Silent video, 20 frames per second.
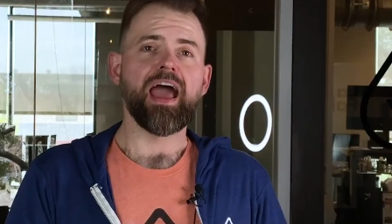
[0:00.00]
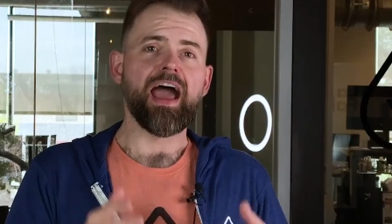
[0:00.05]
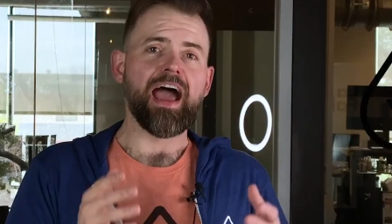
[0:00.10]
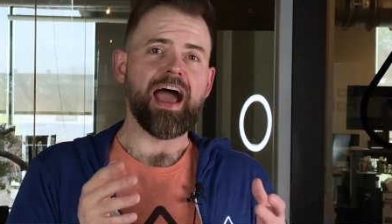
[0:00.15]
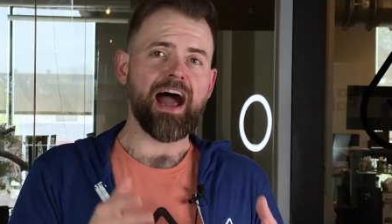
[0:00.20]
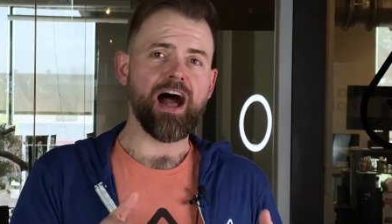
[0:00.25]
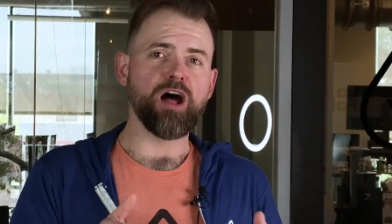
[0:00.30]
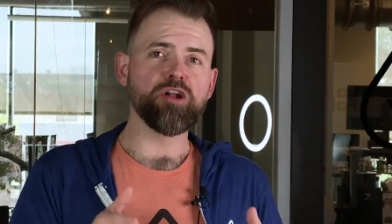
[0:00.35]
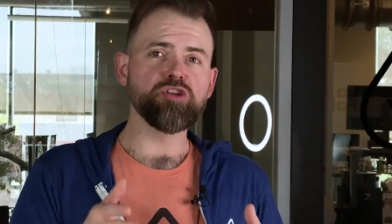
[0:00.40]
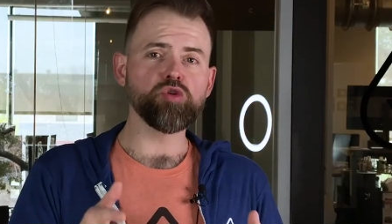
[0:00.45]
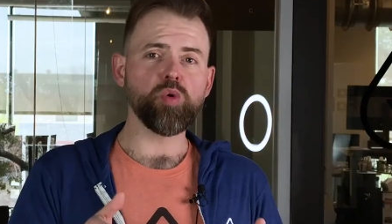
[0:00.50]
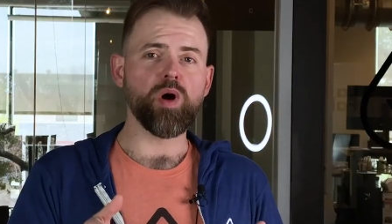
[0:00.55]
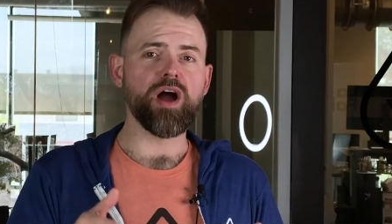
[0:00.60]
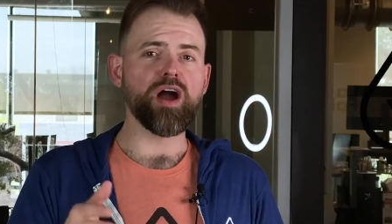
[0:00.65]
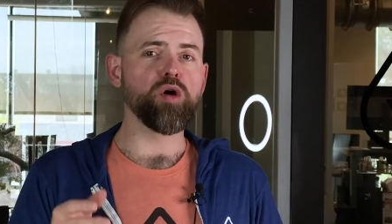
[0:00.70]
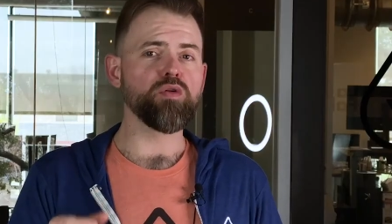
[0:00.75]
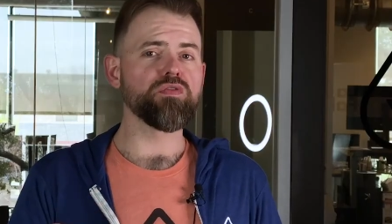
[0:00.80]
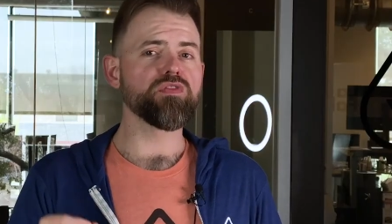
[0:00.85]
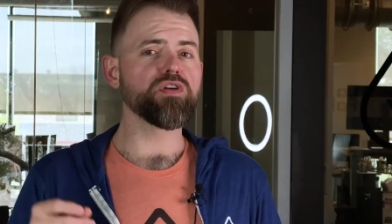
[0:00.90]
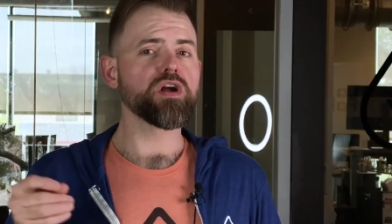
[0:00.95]
How do I
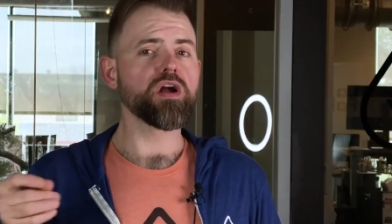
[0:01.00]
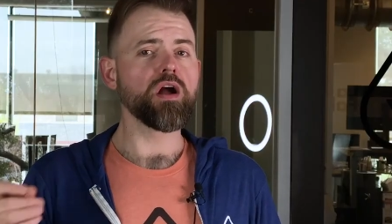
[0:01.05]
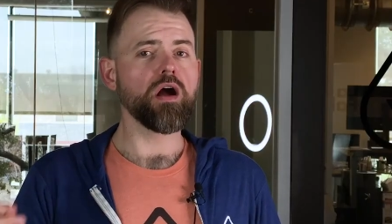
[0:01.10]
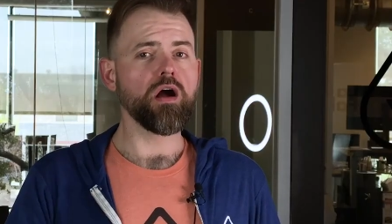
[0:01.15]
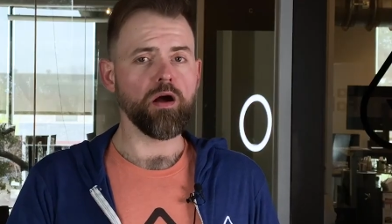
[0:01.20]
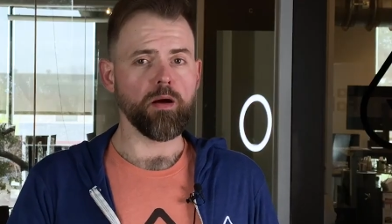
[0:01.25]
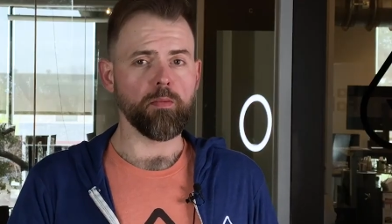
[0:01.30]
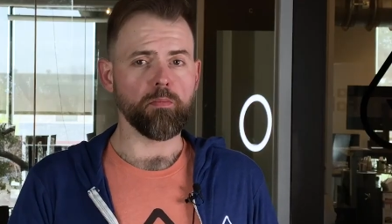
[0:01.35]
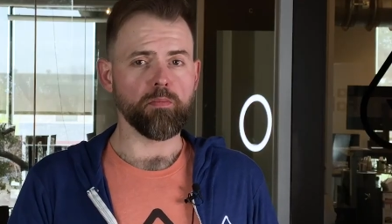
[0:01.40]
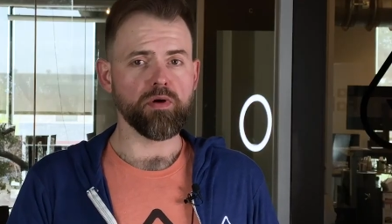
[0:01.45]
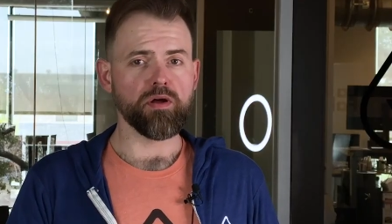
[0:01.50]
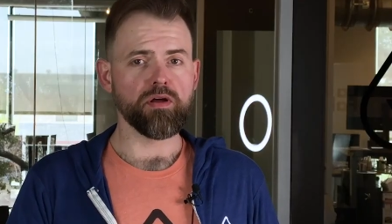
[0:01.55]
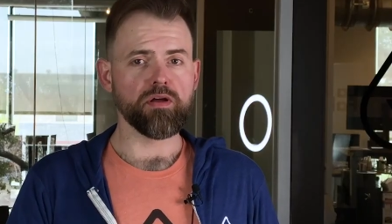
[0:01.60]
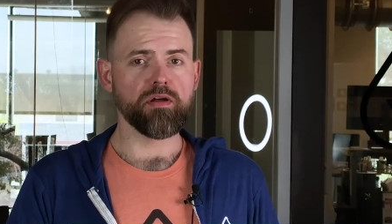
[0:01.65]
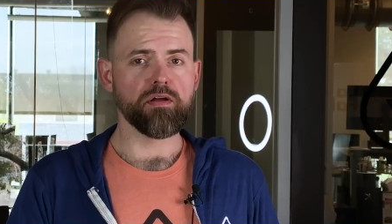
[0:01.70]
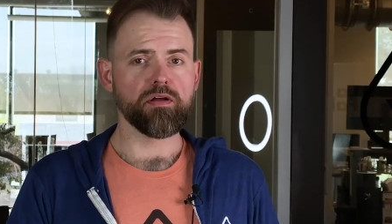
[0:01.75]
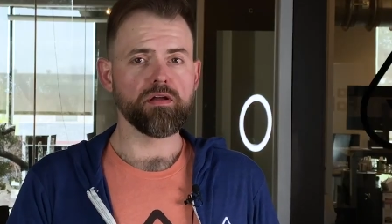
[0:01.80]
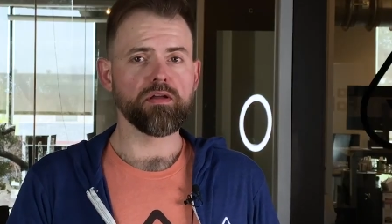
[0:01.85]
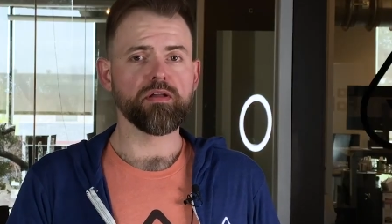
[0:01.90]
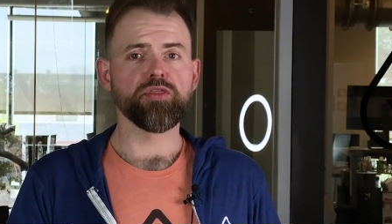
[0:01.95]
overcome
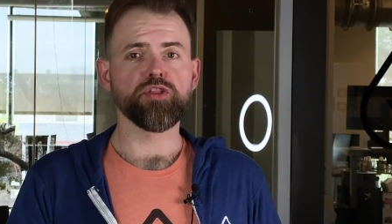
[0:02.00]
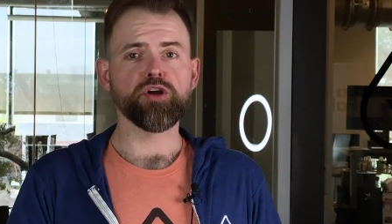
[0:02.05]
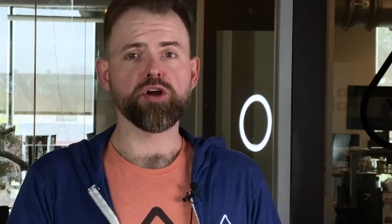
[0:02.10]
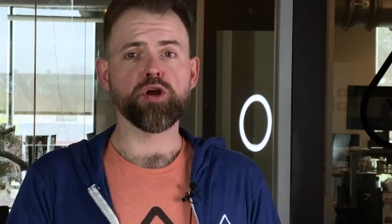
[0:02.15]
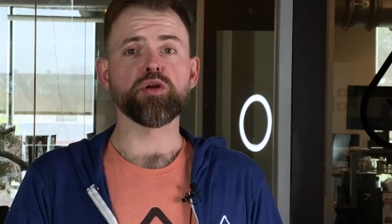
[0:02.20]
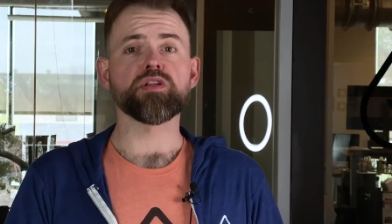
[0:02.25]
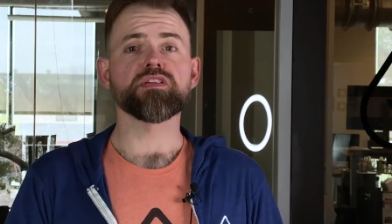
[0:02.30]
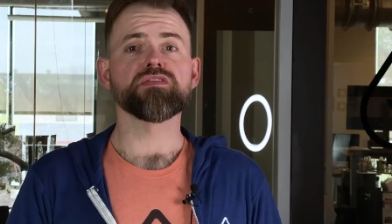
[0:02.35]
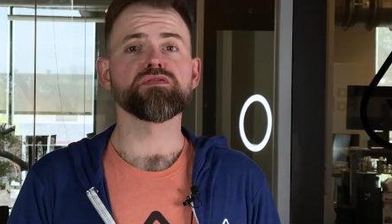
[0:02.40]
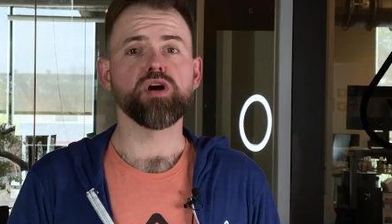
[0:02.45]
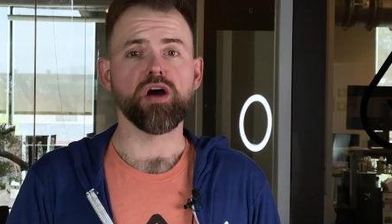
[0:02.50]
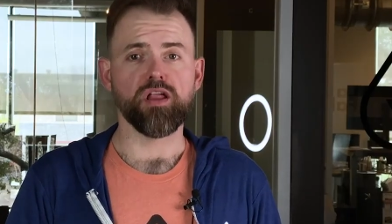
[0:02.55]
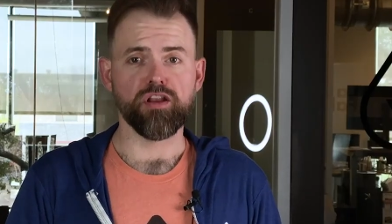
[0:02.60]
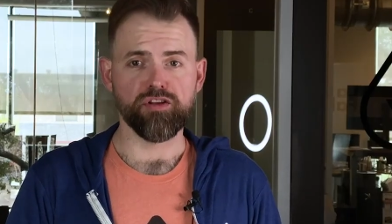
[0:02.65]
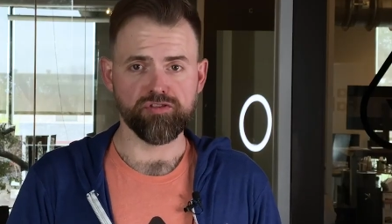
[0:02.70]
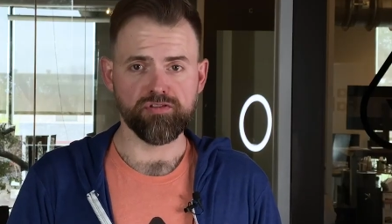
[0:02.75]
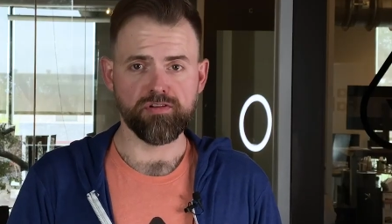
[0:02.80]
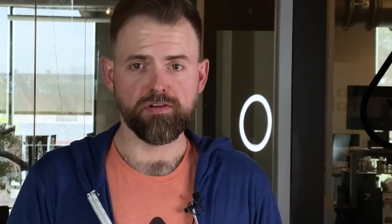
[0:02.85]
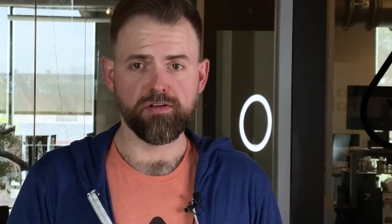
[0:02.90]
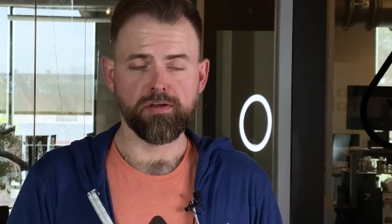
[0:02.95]
the curse of
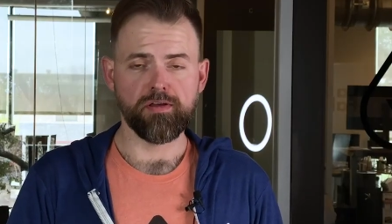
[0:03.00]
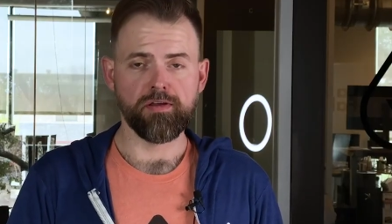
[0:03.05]
knowledge?